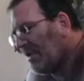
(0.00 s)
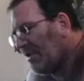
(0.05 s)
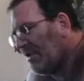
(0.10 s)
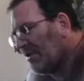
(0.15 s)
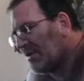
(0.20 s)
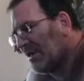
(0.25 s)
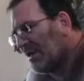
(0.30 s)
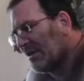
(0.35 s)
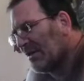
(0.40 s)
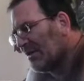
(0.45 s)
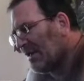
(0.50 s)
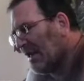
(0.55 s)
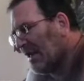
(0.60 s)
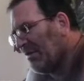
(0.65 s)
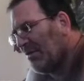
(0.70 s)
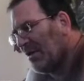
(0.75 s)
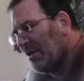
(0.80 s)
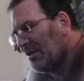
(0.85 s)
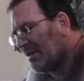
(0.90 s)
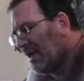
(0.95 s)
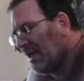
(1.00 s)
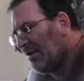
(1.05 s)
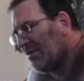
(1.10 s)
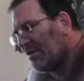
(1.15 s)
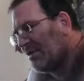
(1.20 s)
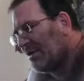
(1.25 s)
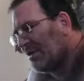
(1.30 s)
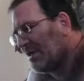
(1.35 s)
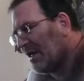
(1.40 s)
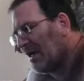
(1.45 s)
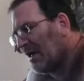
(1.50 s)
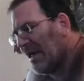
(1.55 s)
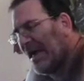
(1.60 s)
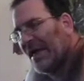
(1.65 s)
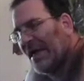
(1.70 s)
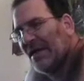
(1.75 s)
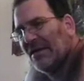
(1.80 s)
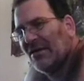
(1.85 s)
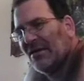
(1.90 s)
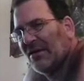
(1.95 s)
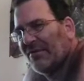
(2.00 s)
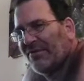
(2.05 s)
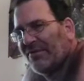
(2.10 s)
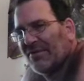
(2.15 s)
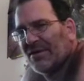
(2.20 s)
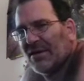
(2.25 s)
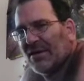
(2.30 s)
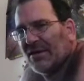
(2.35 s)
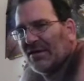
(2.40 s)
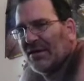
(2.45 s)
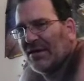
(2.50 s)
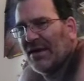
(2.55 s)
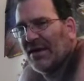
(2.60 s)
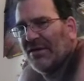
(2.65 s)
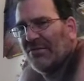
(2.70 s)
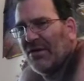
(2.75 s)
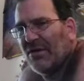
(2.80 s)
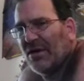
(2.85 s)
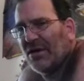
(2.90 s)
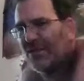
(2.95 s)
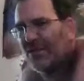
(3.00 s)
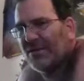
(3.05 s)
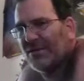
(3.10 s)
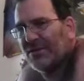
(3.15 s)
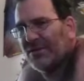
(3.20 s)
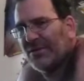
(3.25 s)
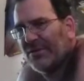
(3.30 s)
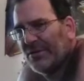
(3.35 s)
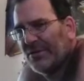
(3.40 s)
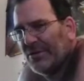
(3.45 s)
6 to 8 months, I wouldn't sell anything for 6 to 8 months